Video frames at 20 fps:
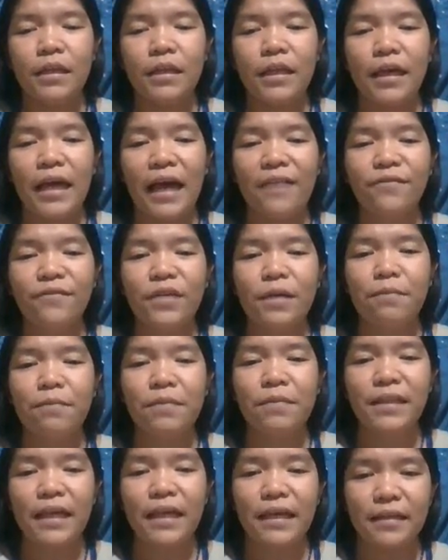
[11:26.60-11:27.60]
they have
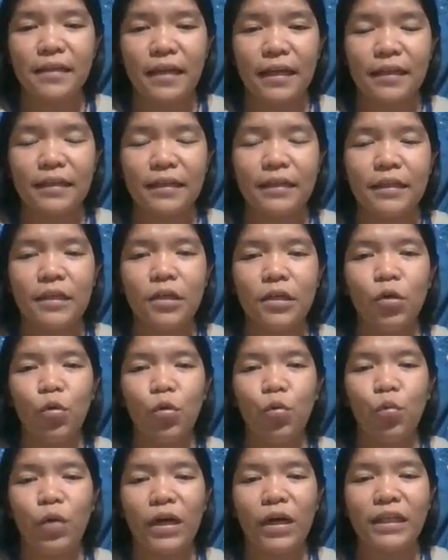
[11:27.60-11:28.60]
imitated
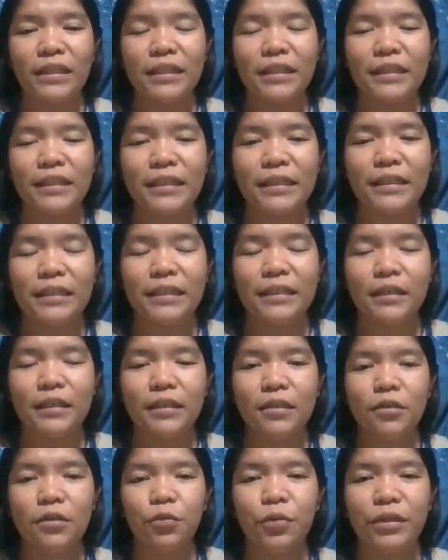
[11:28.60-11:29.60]
what the
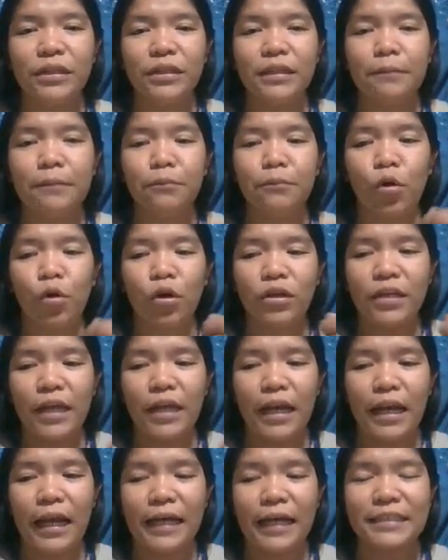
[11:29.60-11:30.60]

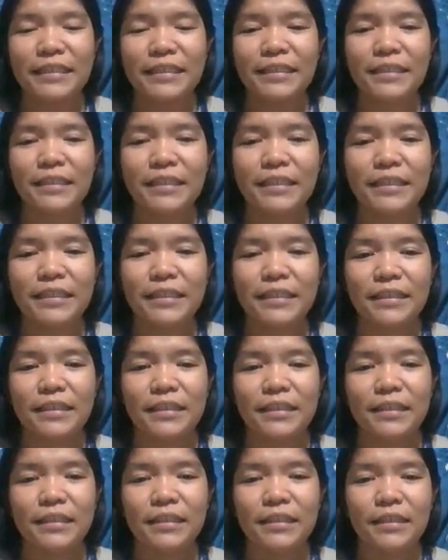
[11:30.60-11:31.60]
model has
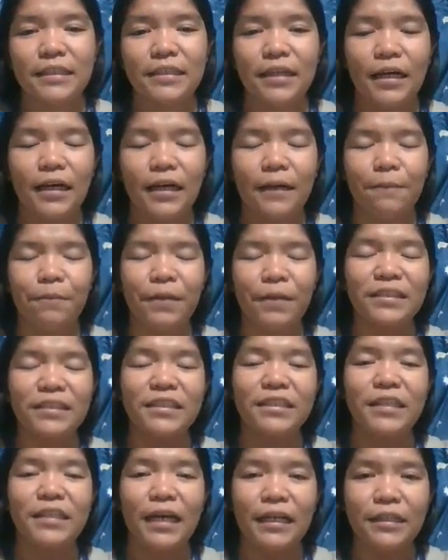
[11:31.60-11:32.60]

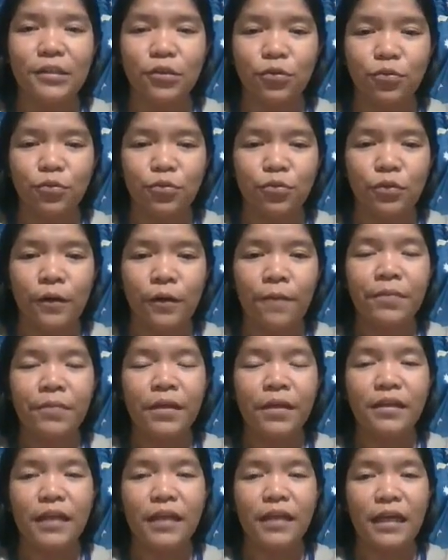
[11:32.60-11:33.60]
done to
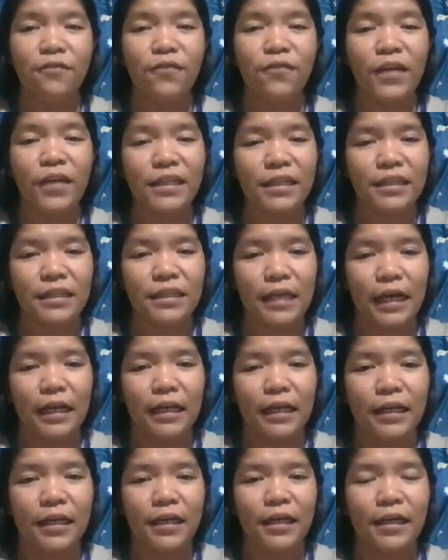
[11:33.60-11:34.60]
the inflated
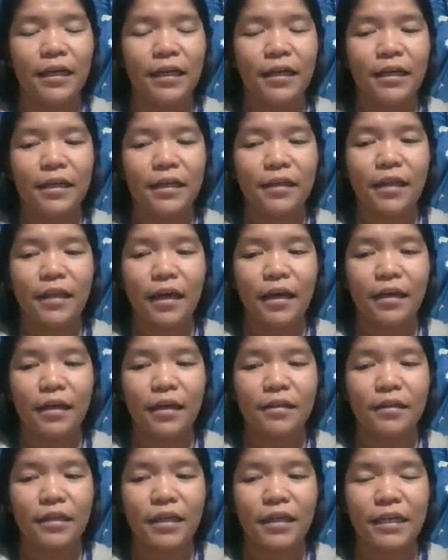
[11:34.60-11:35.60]
doll.
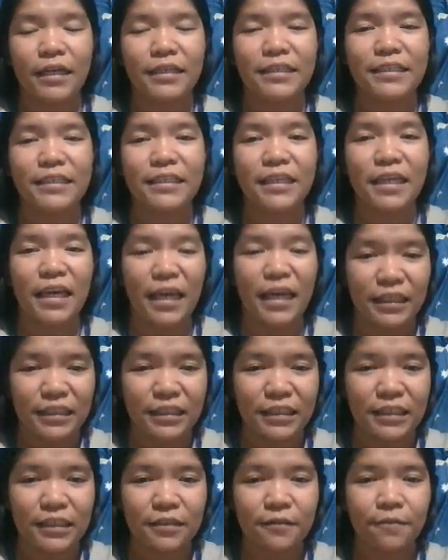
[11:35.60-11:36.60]
The kids
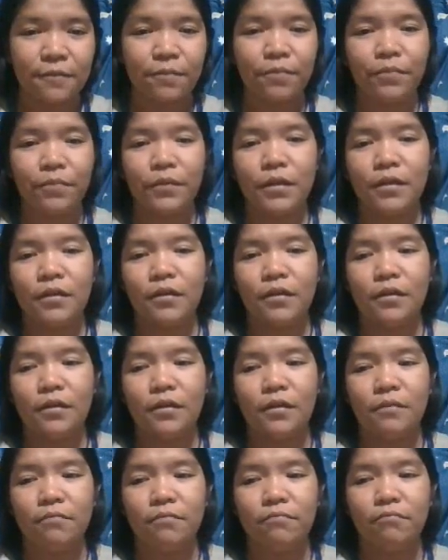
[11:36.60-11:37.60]
kicked,
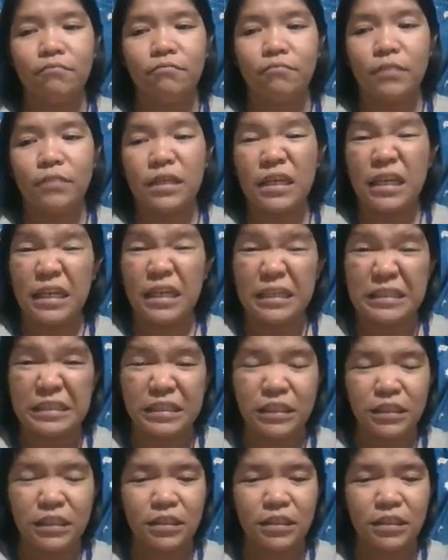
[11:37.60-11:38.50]
hit